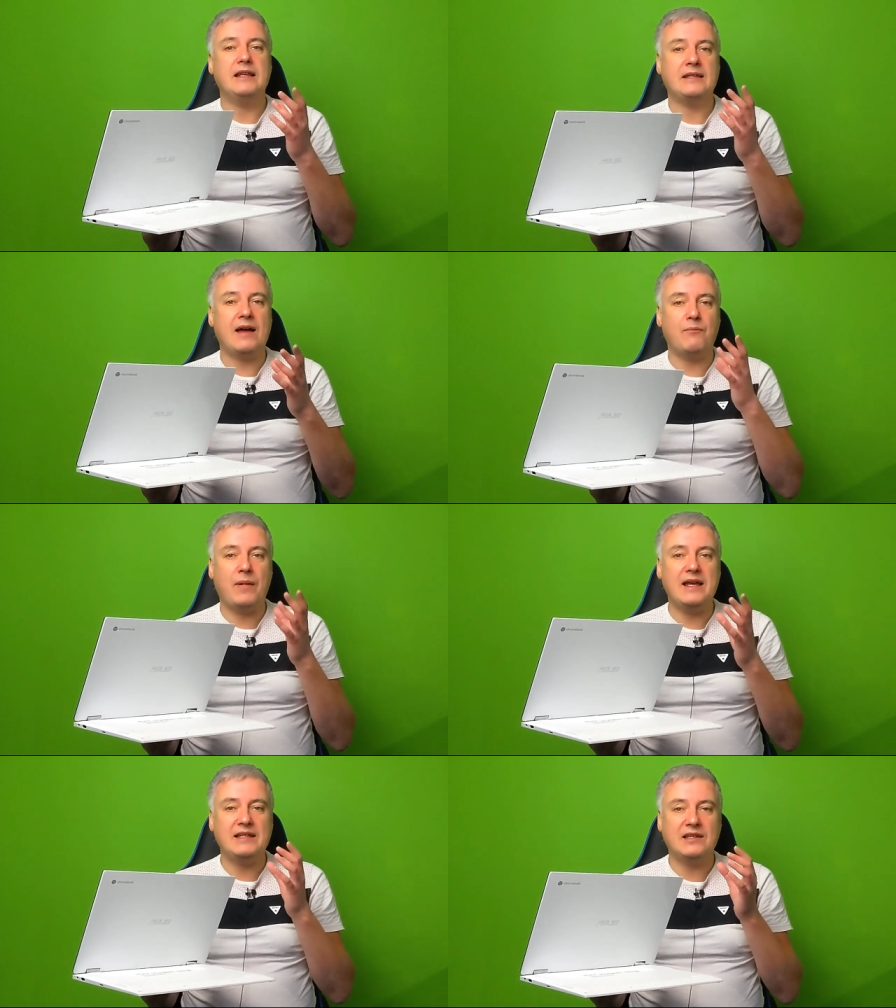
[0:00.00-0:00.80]
that
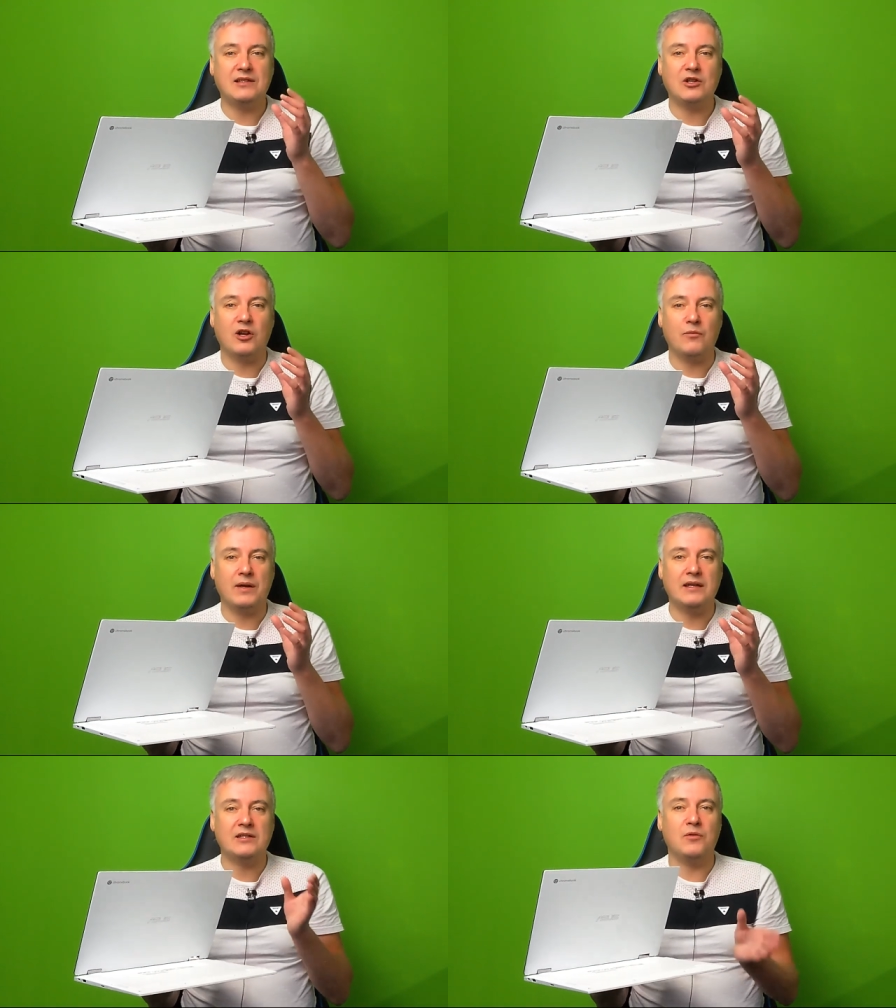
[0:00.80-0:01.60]
bass has gone a
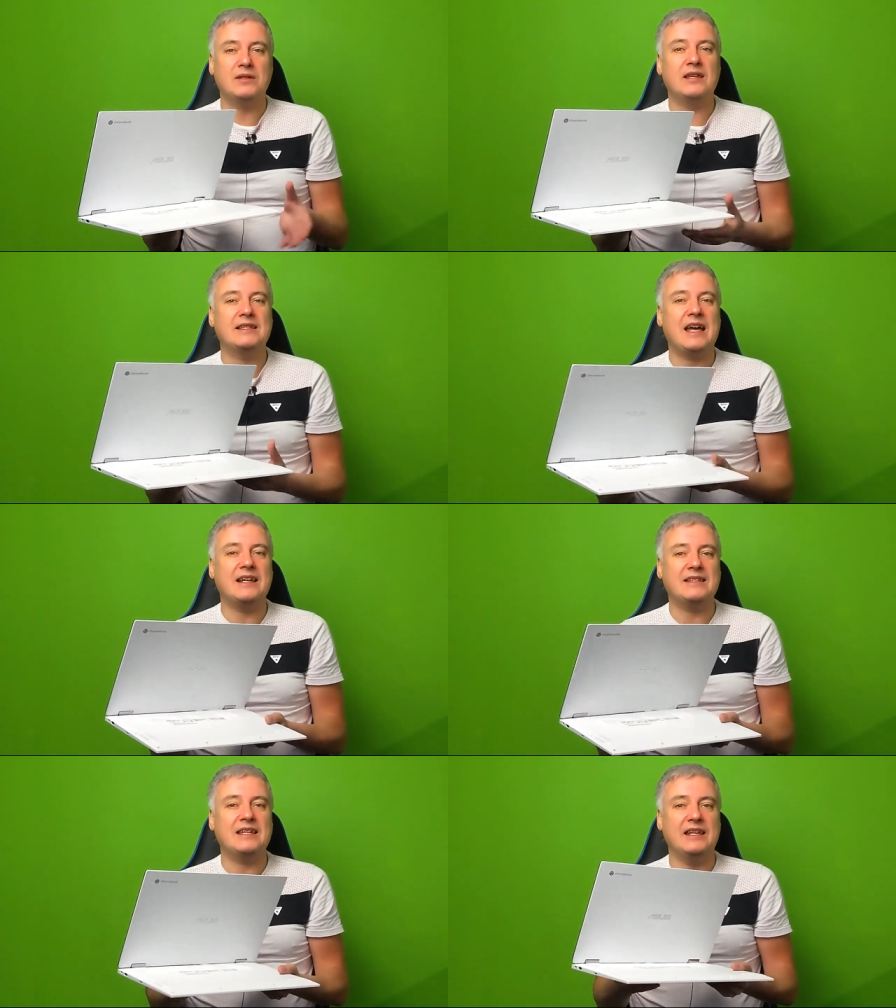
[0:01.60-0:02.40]
bit, so it's a
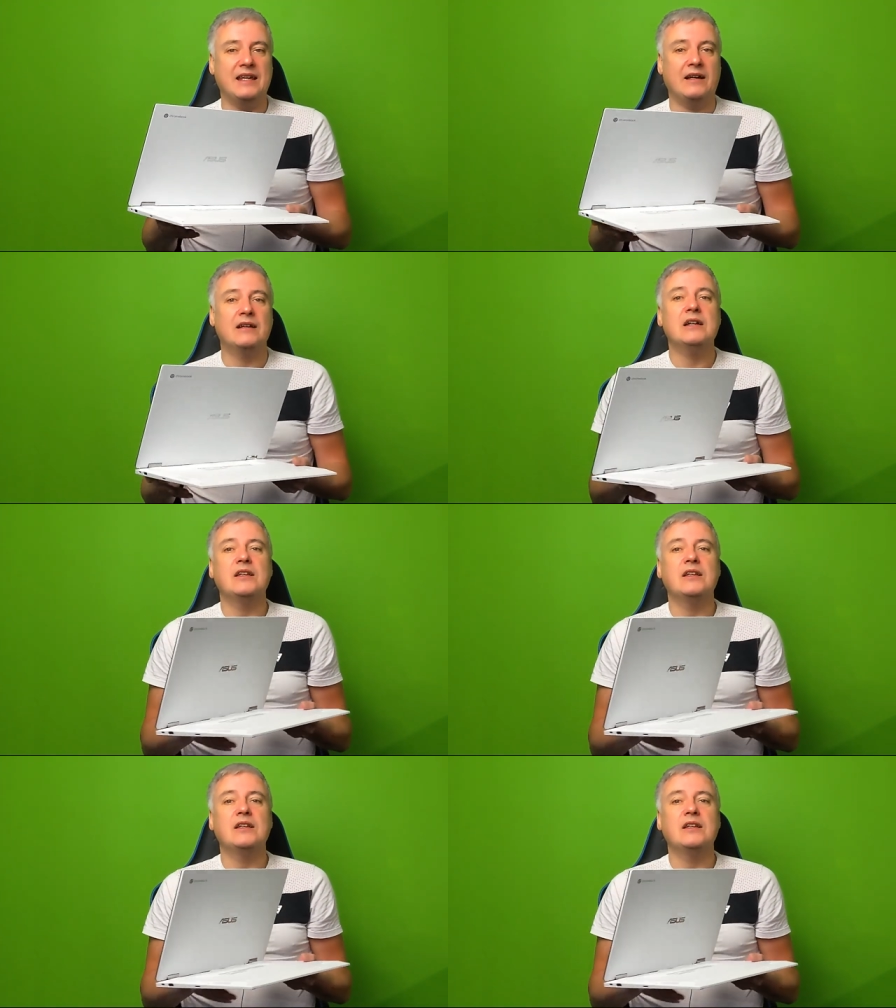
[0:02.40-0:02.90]
tad tinnier.